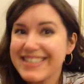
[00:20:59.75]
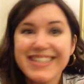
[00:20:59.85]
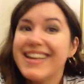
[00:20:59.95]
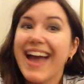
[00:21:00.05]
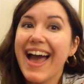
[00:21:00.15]

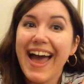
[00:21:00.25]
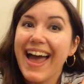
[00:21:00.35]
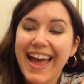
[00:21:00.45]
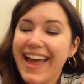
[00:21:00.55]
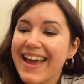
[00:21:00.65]

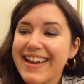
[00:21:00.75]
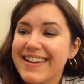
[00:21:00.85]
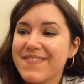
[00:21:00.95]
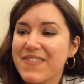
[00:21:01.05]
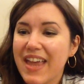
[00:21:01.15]

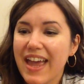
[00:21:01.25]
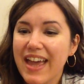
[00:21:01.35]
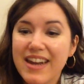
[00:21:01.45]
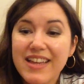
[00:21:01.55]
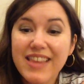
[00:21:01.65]
Yay! And I